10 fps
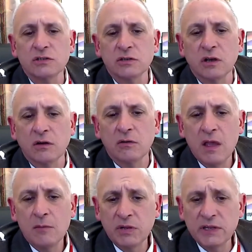So
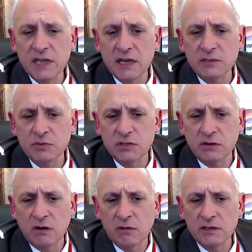please ask Mr.
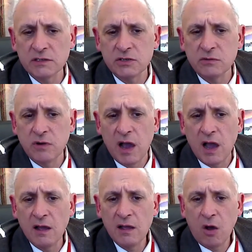Hurwitz
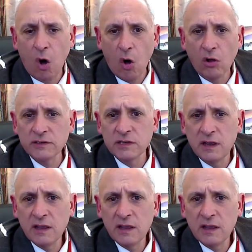to hold